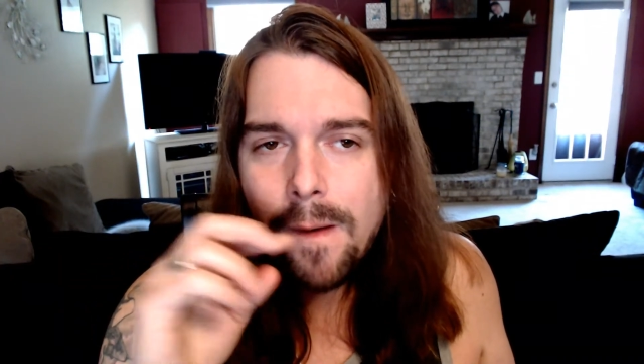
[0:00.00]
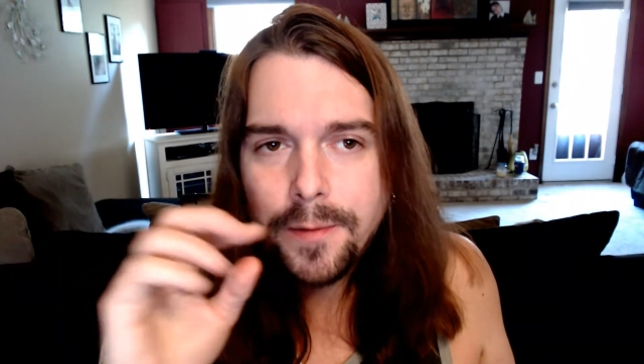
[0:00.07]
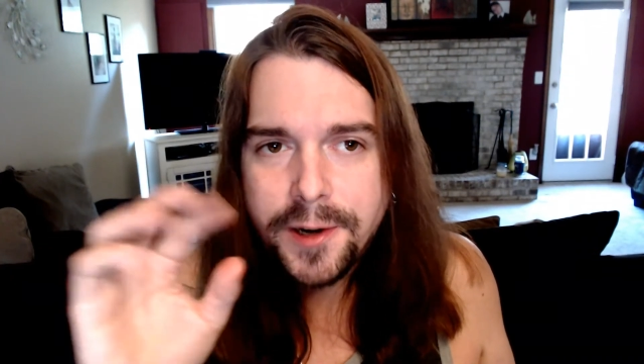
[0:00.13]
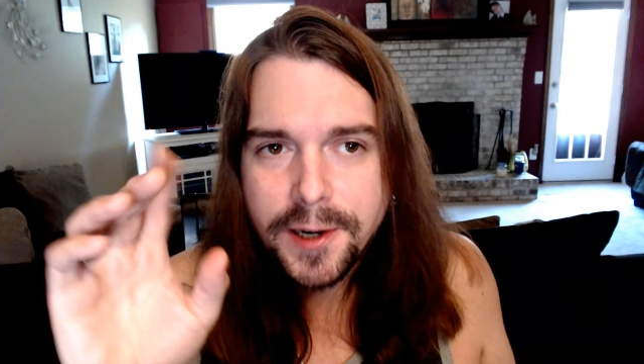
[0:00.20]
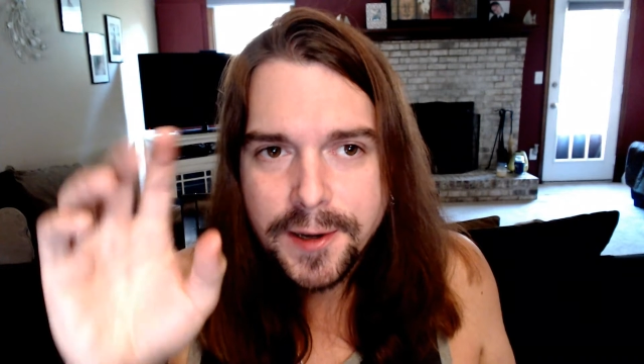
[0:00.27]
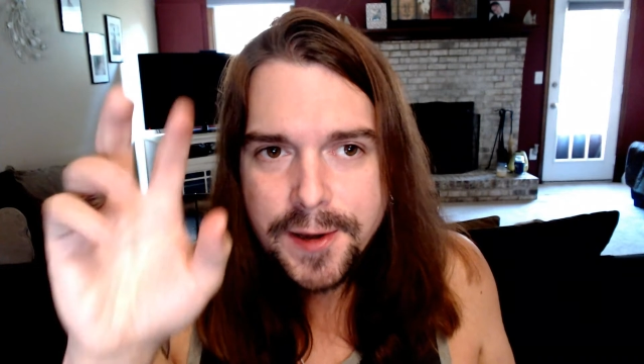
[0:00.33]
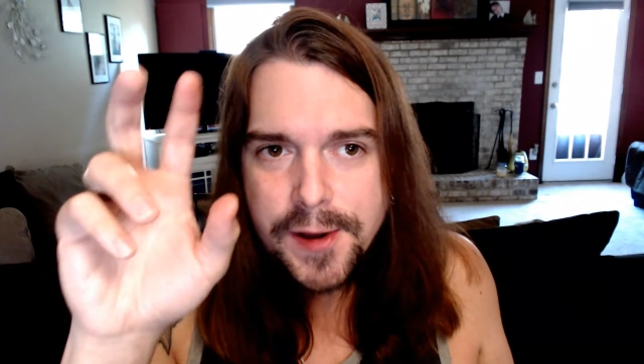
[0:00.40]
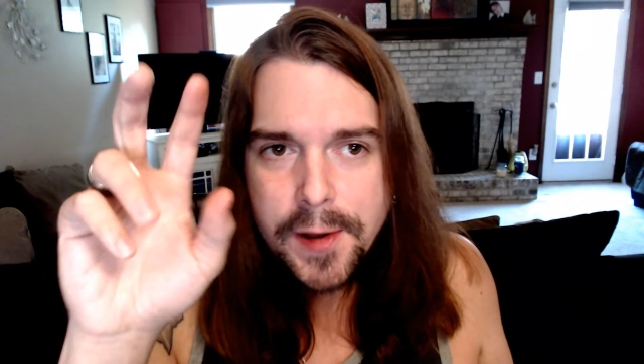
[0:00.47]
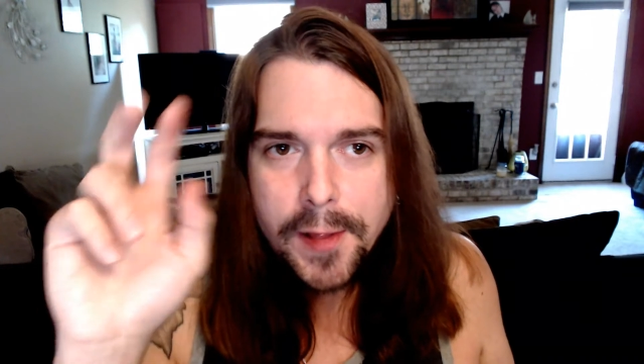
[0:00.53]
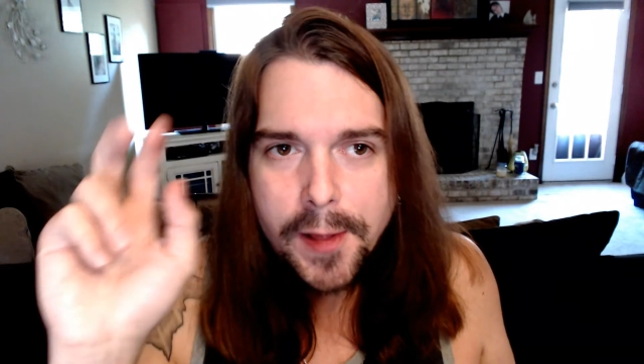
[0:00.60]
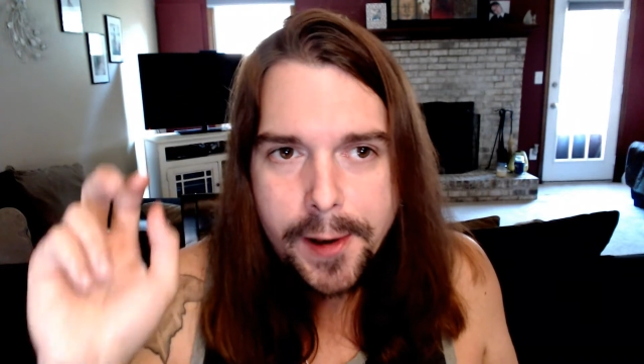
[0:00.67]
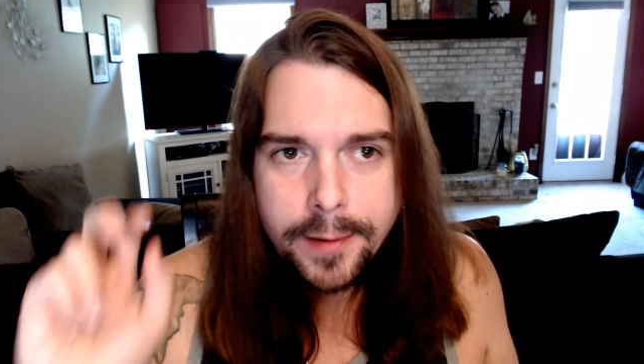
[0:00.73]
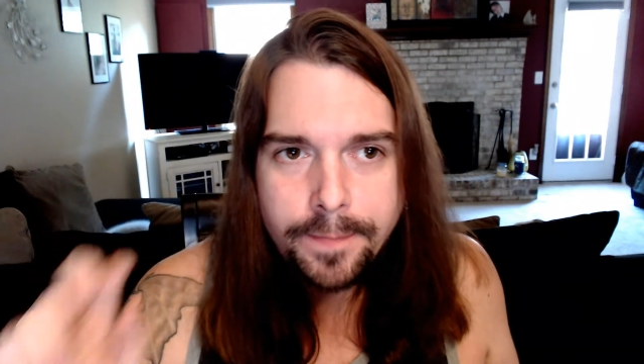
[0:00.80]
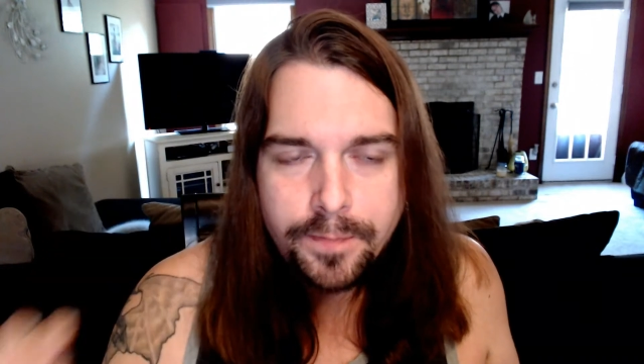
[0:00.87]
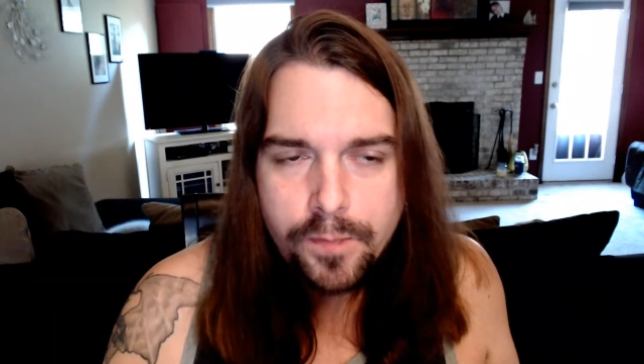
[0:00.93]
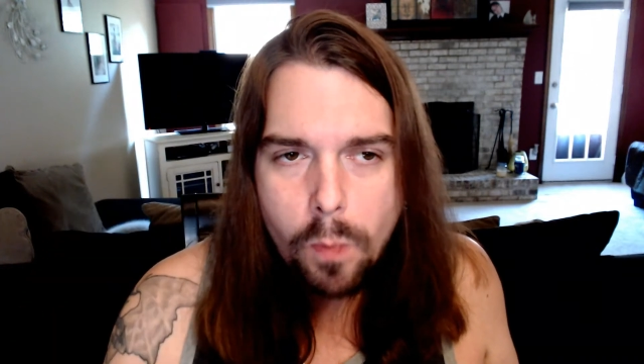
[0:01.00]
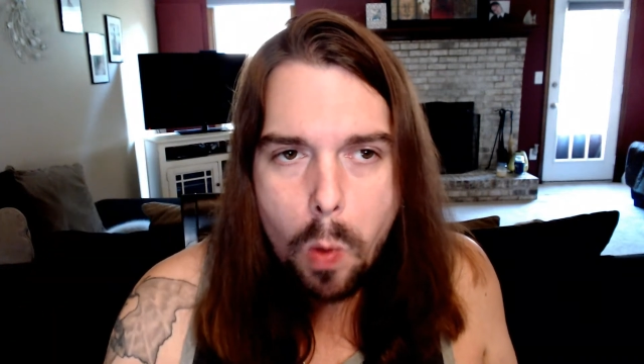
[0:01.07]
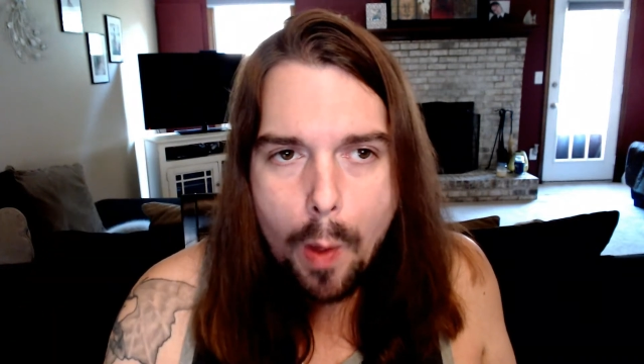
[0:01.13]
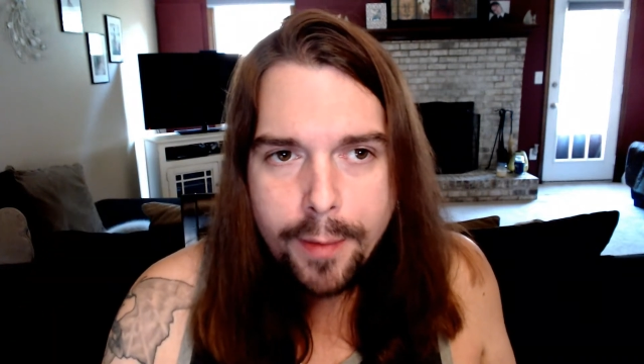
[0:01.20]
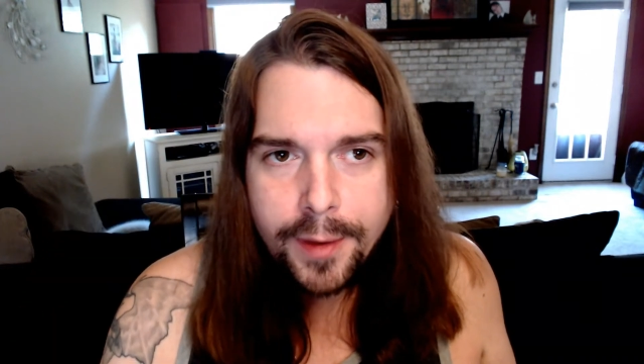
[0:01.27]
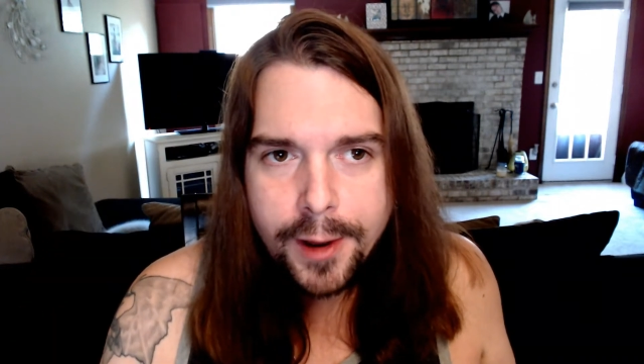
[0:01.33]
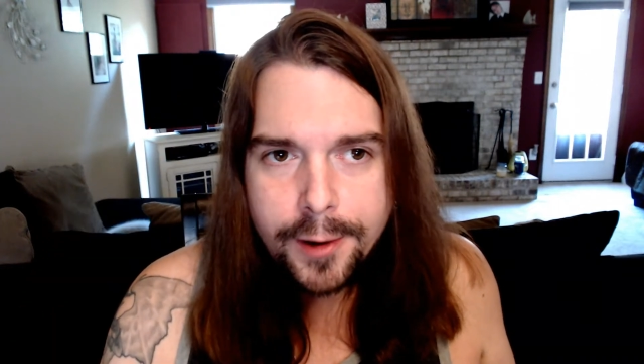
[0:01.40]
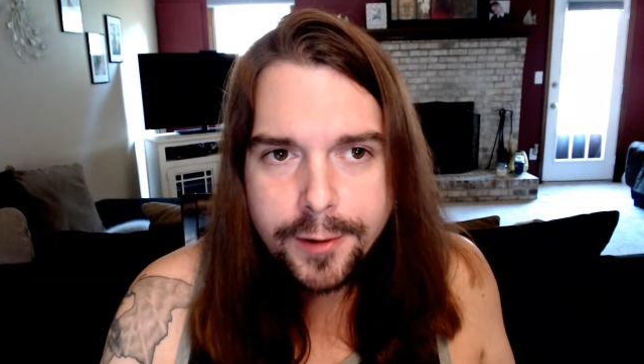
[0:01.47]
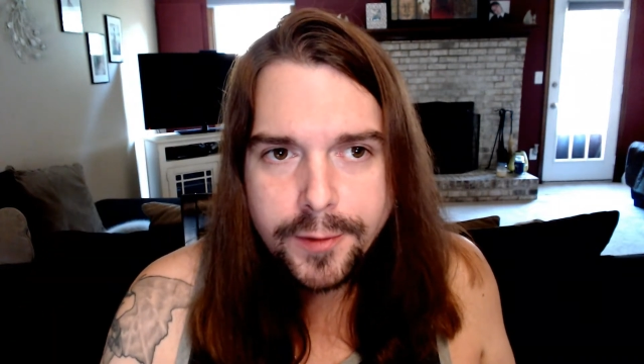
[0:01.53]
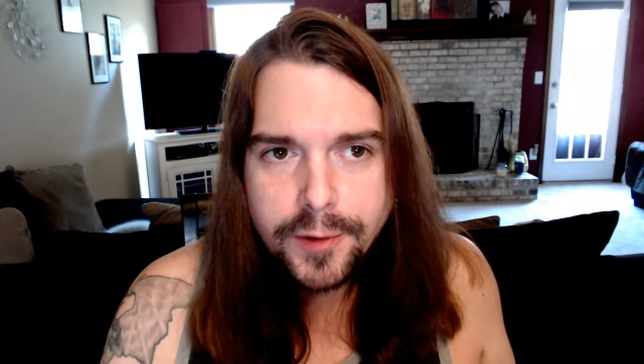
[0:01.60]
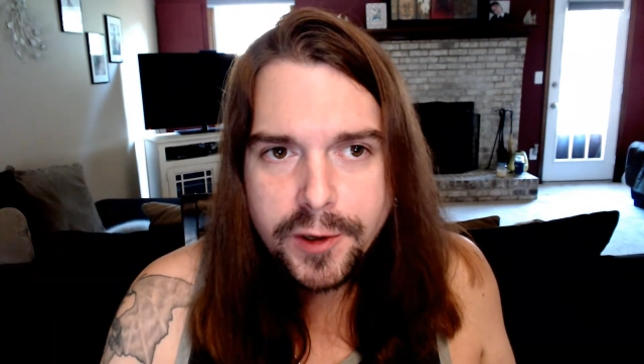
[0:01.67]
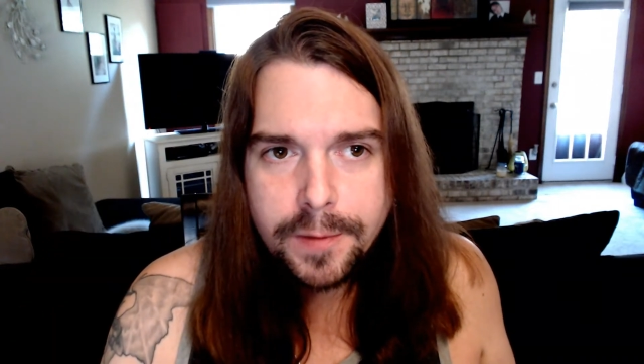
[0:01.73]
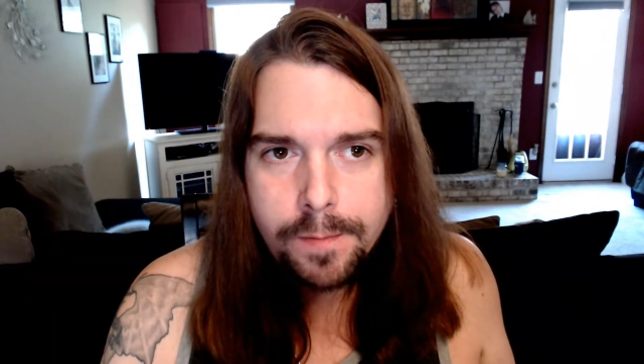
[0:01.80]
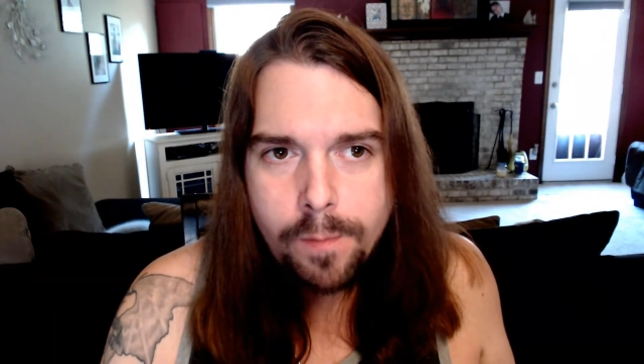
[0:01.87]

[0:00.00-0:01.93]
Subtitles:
tequila notes.